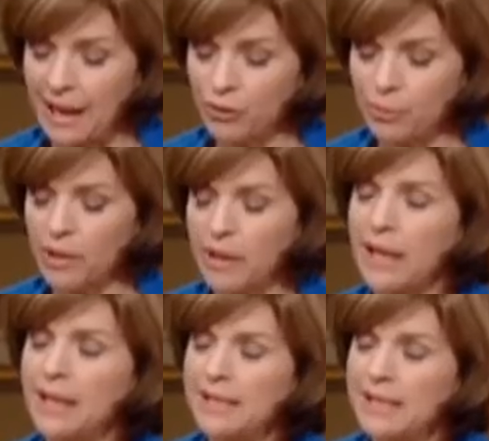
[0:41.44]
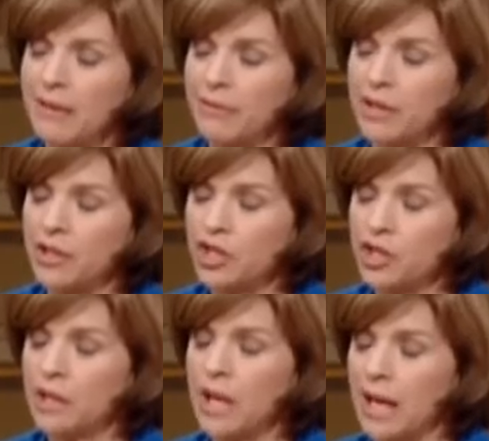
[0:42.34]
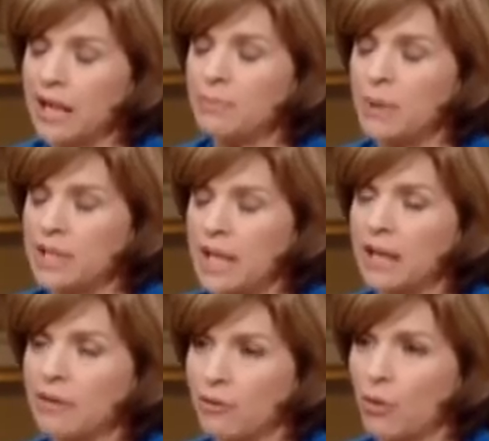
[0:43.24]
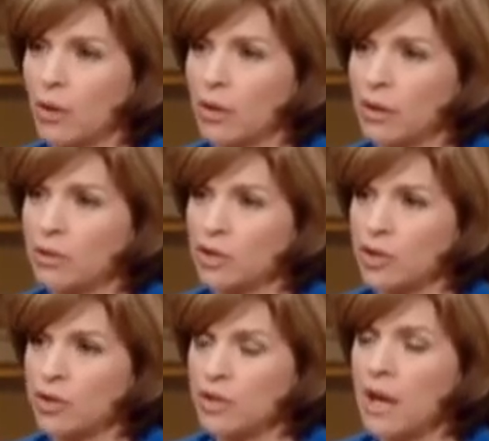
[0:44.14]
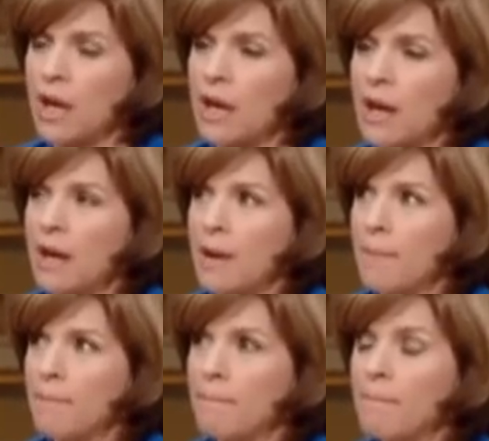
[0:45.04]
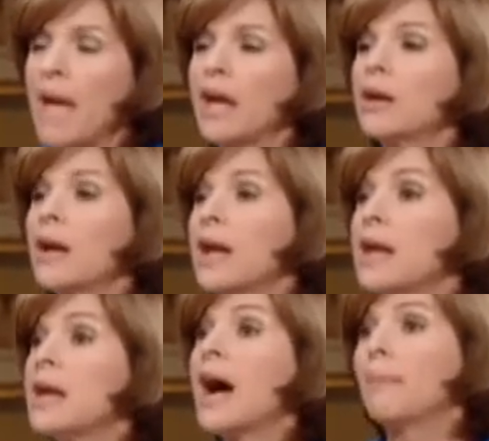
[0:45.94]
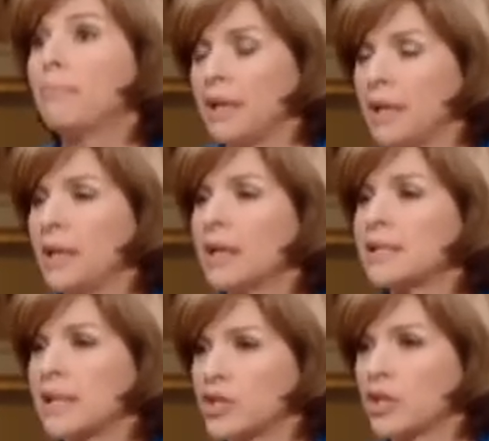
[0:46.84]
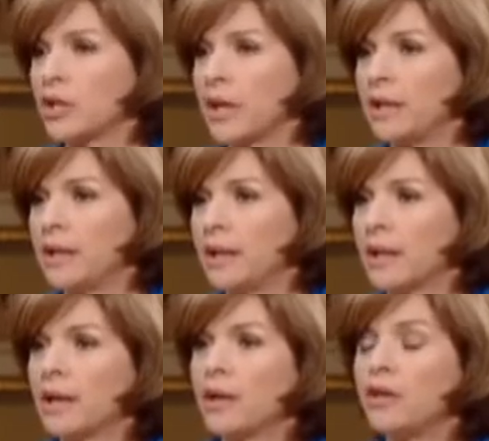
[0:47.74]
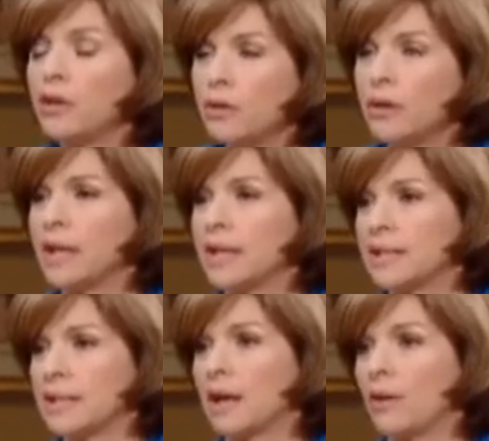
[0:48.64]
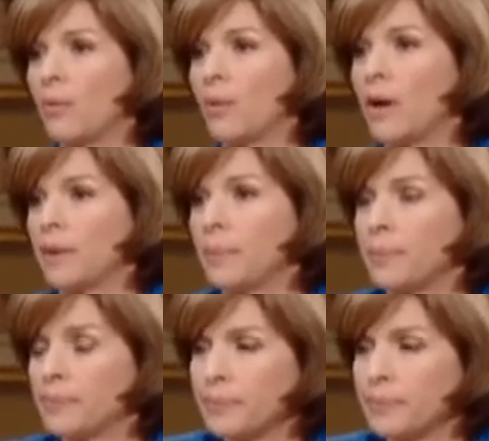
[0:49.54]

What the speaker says: that House Bill 87 should expedite foreclosures may not be such a good idea. You think it's not. Why?